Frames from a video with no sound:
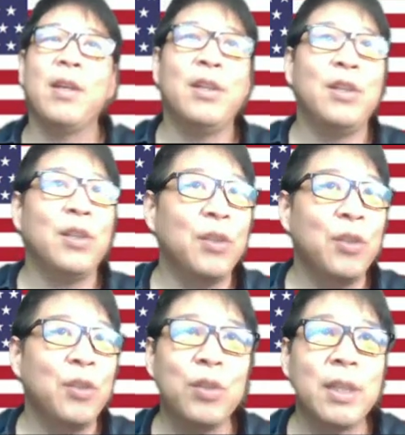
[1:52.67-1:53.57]
to
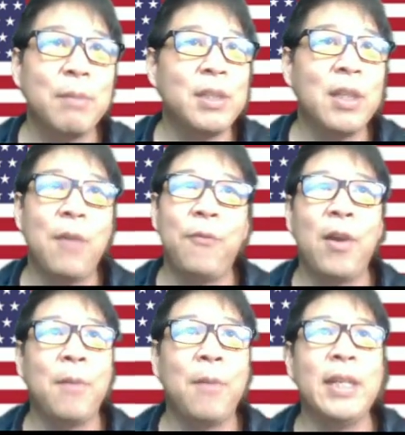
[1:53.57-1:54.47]
do some stuff.
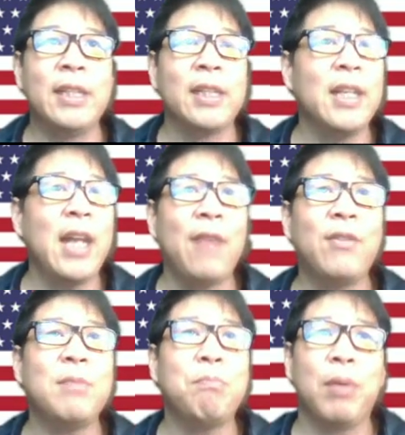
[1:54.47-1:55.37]
He's going to have
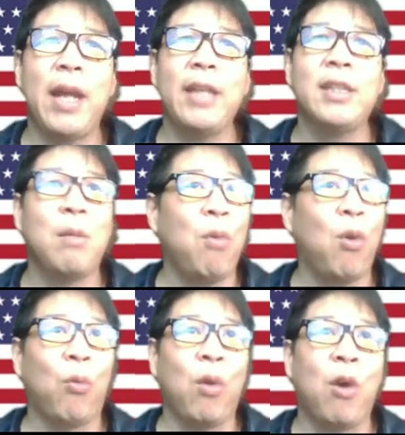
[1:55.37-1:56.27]
to play some
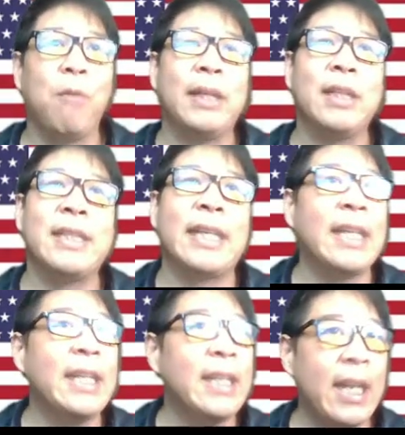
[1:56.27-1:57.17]
more role because
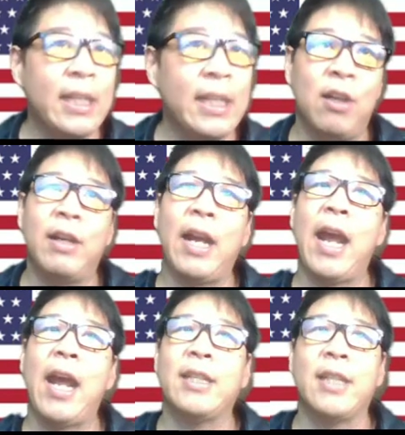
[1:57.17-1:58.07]
Lee Dae-sung
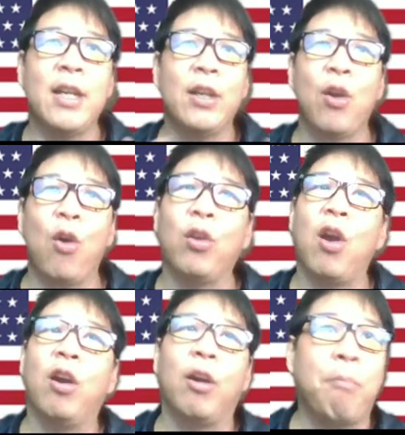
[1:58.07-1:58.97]
has no
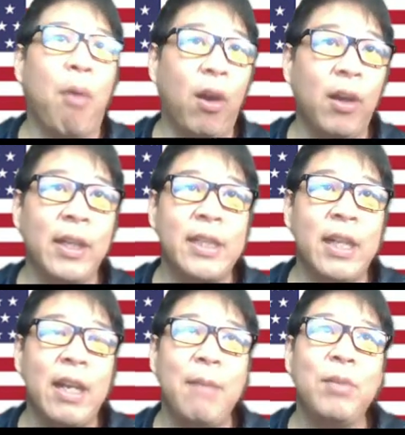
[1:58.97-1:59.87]
longer part of the
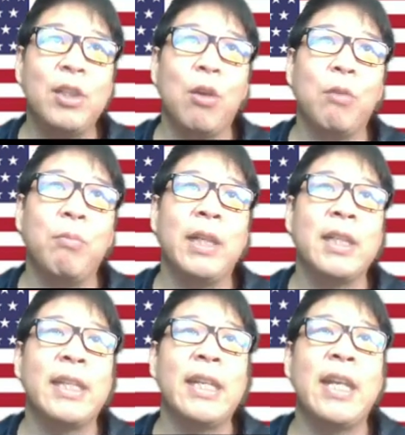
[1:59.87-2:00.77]
team. So
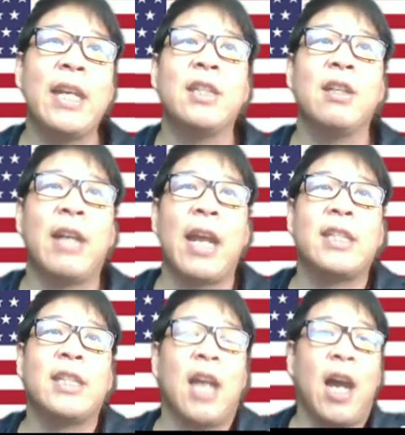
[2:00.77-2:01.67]
because Lee Dae-sung
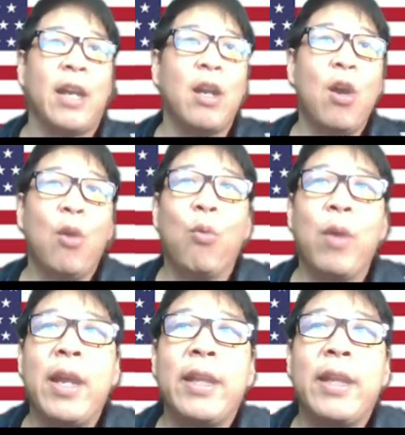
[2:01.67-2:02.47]
has signed with